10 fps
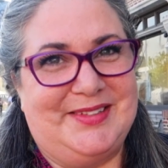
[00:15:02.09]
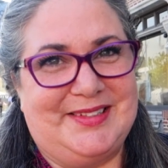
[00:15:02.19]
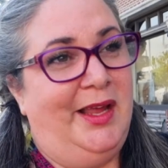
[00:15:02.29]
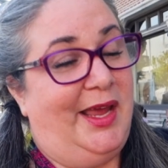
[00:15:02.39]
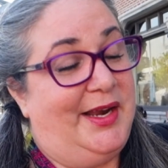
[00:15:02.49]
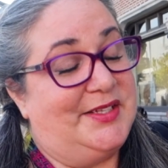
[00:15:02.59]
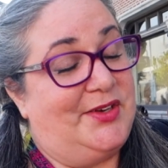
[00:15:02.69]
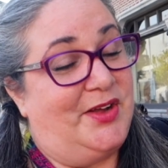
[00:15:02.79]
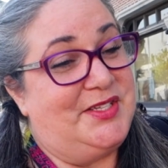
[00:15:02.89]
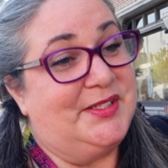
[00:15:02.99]
And as an
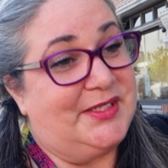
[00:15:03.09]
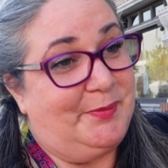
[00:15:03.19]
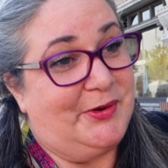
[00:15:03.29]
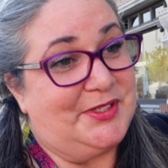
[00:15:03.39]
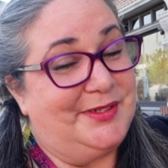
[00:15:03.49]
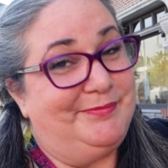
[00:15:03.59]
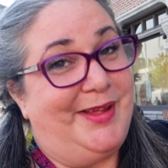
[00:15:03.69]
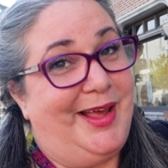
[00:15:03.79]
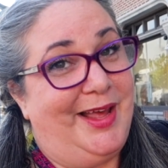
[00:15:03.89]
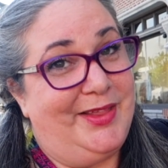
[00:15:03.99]
autistic person,
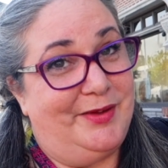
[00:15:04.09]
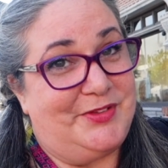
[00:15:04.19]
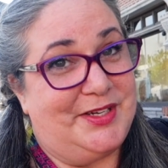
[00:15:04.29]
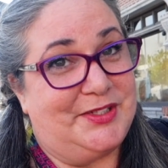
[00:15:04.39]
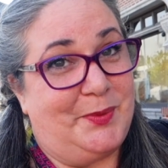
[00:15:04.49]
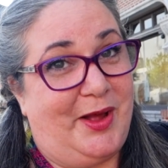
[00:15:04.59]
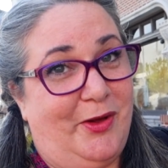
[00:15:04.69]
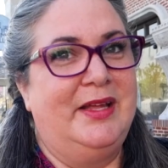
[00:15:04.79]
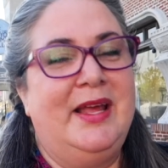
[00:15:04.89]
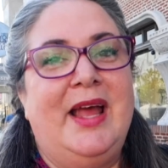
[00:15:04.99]
I loved it as well.
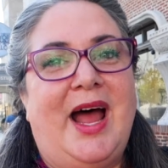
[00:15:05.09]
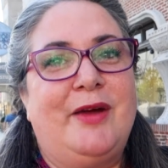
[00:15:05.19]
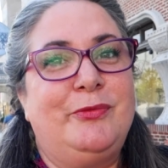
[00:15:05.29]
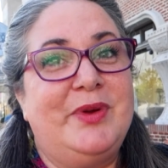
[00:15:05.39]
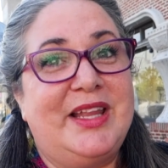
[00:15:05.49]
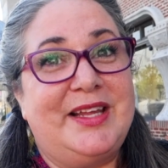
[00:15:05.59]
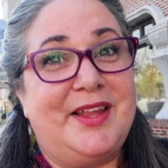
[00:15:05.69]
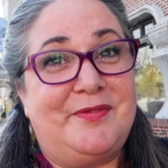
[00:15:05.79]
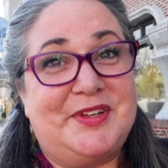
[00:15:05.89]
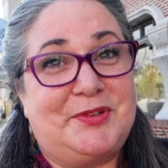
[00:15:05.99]
I really
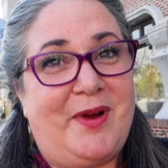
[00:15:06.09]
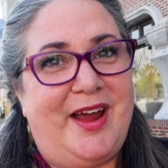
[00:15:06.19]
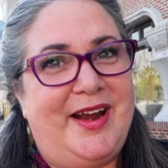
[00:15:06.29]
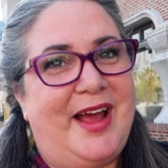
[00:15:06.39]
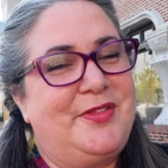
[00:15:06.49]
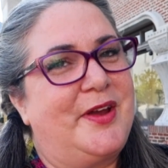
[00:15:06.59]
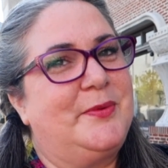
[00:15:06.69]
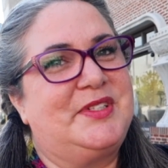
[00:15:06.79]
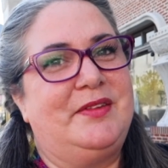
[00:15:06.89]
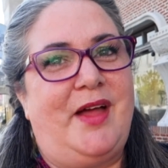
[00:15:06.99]
love this ride. I thought it
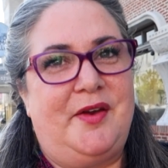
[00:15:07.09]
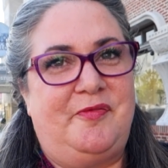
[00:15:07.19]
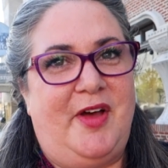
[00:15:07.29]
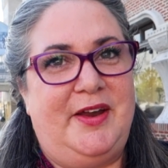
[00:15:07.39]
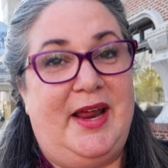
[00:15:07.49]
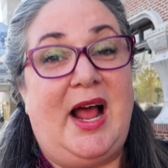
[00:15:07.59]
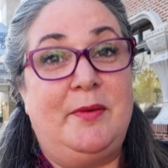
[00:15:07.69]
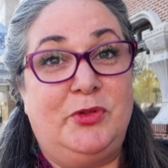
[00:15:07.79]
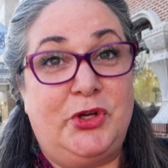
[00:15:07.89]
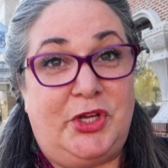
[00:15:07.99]
was a lot of fun, and
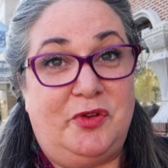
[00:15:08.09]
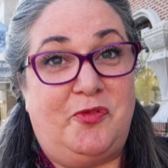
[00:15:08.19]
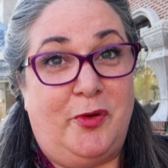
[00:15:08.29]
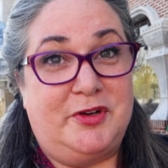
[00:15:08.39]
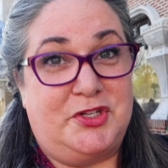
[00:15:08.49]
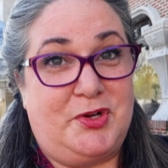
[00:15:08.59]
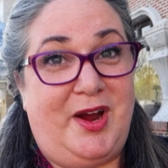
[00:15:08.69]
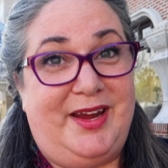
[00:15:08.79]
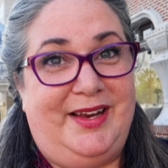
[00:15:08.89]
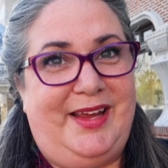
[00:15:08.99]
I'm looking forward to
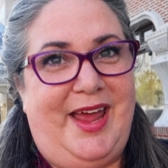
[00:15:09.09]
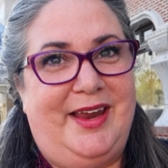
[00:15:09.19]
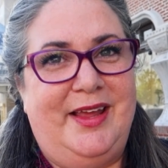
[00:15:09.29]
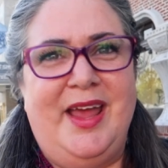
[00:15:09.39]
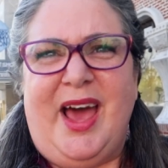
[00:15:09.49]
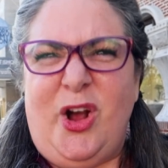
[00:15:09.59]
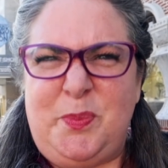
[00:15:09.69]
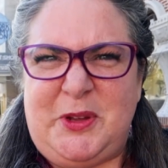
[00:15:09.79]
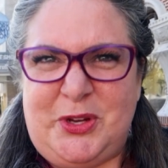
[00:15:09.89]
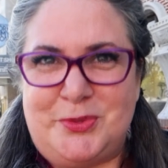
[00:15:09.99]
trying it again.
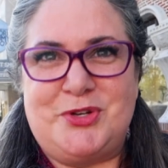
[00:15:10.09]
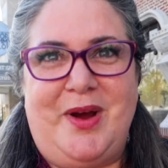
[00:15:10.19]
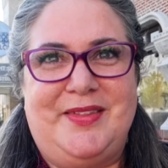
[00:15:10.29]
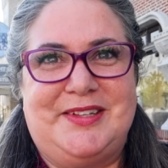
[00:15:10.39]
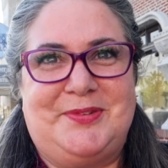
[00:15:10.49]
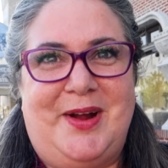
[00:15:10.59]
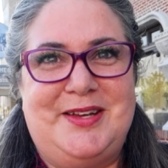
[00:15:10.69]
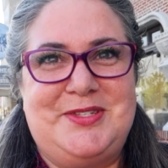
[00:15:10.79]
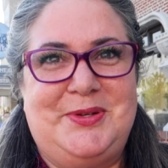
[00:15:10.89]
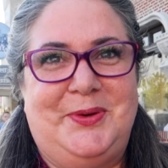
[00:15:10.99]
Hope you try this
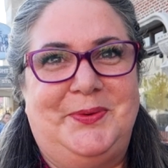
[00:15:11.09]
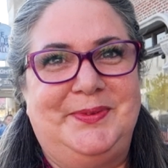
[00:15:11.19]
ride too.